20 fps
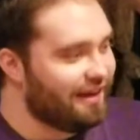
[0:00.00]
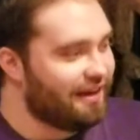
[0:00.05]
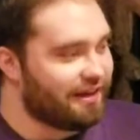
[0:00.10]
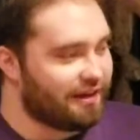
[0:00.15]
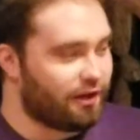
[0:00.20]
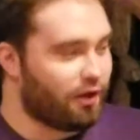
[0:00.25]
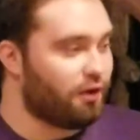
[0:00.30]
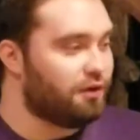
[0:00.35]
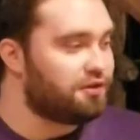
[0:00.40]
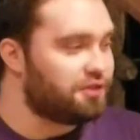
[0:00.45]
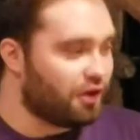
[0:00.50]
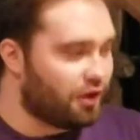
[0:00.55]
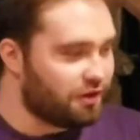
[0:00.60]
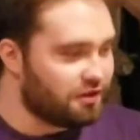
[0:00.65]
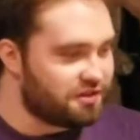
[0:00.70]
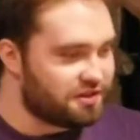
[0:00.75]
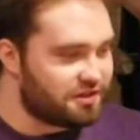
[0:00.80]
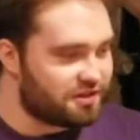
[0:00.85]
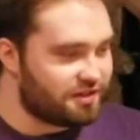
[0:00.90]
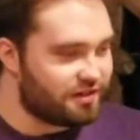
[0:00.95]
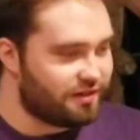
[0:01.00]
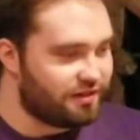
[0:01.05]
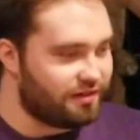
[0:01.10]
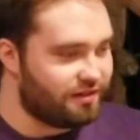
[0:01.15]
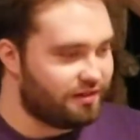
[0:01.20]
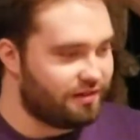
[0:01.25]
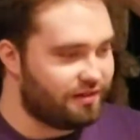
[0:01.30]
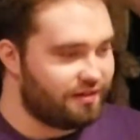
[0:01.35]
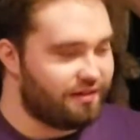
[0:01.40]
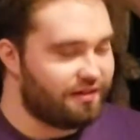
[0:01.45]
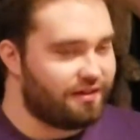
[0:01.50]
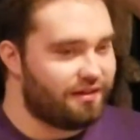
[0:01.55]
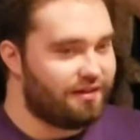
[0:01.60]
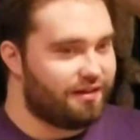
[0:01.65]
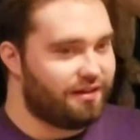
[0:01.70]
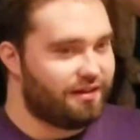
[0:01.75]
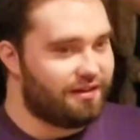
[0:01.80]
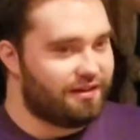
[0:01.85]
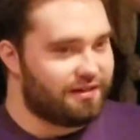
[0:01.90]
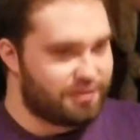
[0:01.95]
Go to church,
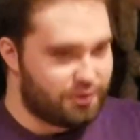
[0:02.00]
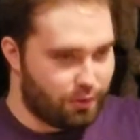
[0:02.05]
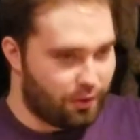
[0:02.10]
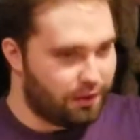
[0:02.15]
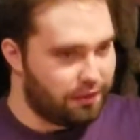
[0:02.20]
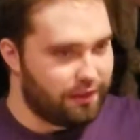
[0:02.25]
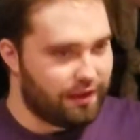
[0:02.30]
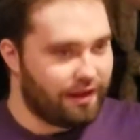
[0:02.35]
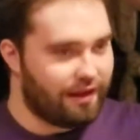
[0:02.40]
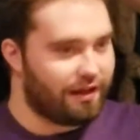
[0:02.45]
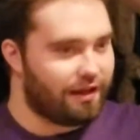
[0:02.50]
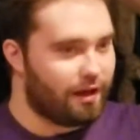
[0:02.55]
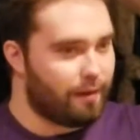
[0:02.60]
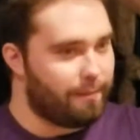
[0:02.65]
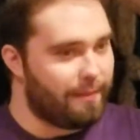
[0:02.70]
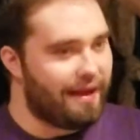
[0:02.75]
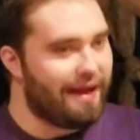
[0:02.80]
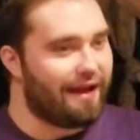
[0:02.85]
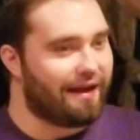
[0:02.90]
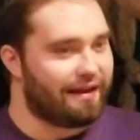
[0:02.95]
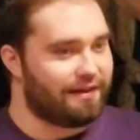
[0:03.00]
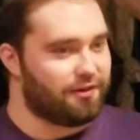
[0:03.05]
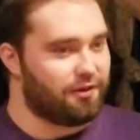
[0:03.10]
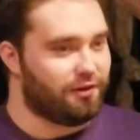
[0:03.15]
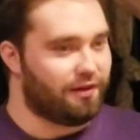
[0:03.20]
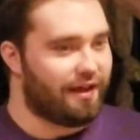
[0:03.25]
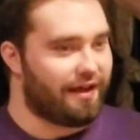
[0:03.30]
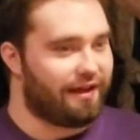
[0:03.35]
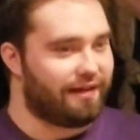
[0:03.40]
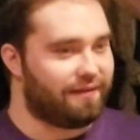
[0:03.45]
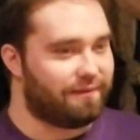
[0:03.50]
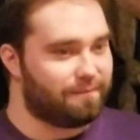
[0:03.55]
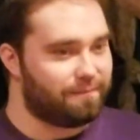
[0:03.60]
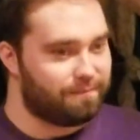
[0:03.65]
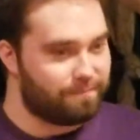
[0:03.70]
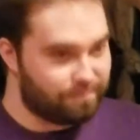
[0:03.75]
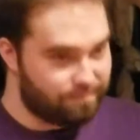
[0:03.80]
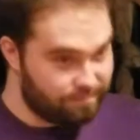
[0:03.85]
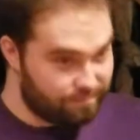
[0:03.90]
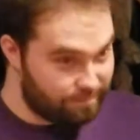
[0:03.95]
do our thing, come back, and they're
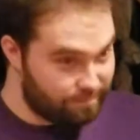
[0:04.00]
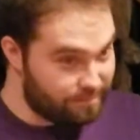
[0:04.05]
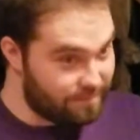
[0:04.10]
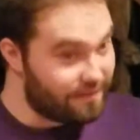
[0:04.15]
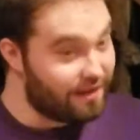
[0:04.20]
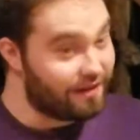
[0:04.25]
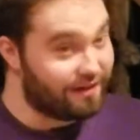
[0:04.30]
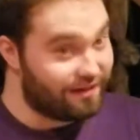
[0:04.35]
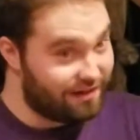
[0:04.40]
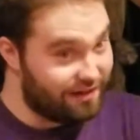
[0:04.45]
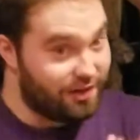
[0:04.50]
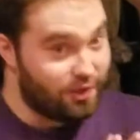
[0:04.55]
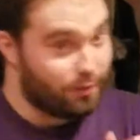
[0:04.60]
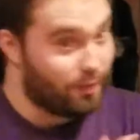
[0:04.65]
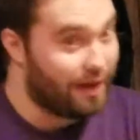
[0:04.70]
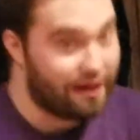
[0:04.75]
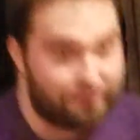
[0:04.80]
ready